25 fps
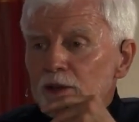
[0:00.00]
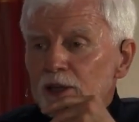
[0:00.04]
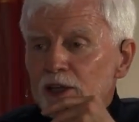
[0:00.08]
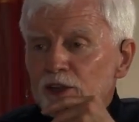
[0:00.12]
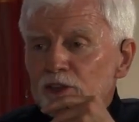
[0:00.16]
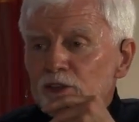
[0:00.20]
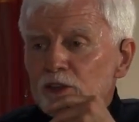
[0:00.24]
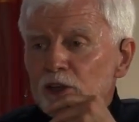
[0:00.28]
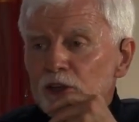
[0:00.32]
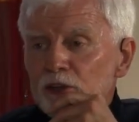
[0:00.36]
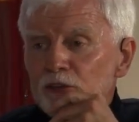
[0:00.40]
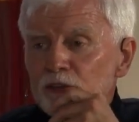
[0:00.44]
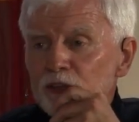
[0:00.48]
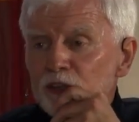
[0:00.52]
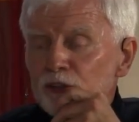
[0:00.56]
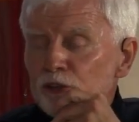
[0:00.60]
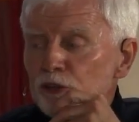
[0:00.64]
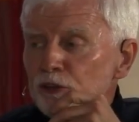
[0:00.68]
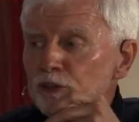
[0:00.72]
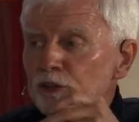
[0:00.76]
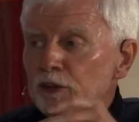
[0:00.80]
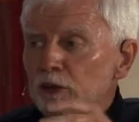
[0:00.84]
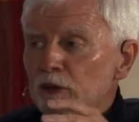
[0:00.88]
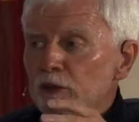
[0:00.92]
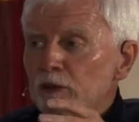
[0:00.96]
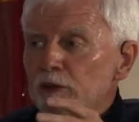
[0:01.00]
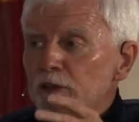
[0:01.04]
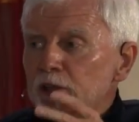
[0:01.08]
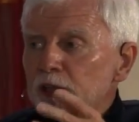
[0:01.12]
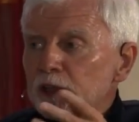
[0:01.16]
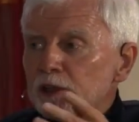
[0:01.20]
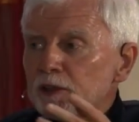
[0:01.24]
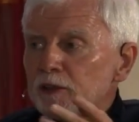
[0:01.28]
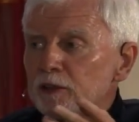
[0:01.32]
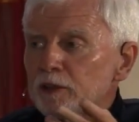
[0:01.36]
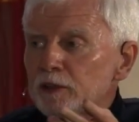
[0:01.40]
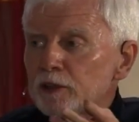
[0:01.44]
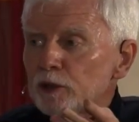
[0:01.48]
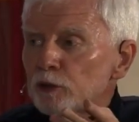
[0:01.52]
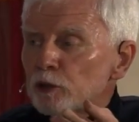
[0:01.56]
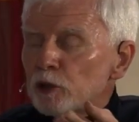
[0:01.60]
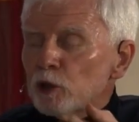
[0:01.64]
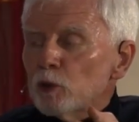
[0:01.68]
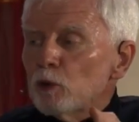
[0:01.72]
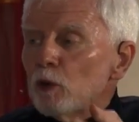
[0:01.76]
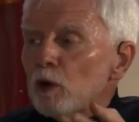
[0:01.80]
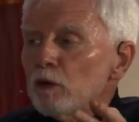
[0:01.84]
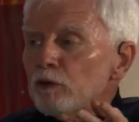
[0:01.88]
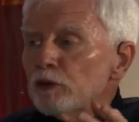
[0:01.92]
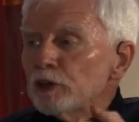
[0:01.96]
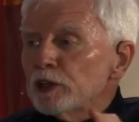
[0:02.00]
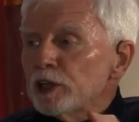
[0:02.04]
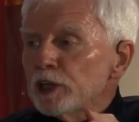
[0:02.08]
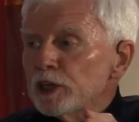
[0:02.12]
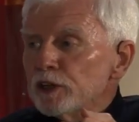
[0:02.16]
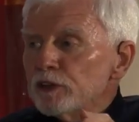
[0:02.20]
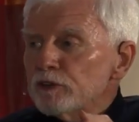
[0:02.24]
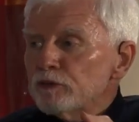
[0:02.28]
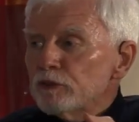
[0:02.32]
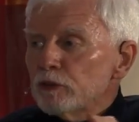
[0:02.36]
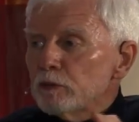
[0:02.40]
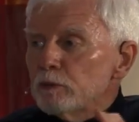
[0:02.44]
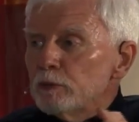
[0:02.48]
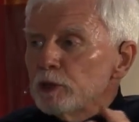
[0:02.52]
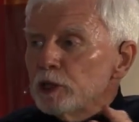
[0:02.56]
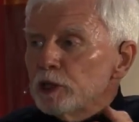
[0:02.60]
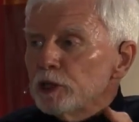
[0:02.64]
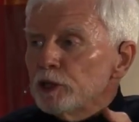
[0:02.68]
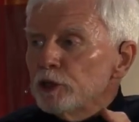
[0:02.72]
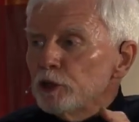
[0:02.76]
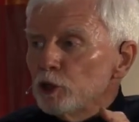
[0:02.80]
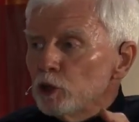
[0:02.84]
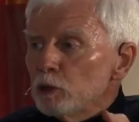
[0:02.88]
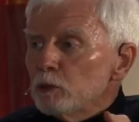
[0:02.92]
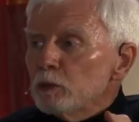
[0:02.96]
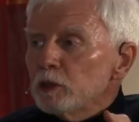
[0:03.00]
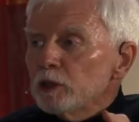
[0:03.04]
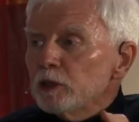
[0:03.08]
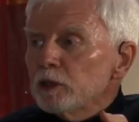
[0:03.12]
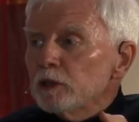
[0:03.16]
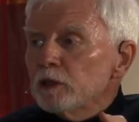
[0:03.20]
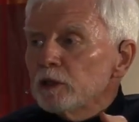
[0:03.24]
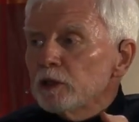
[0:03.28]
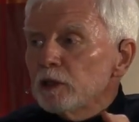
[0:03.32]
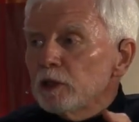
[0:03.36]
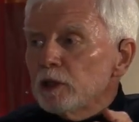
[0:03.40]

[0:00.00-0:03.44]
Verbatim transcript: That's not necessarily the only qualification for being human.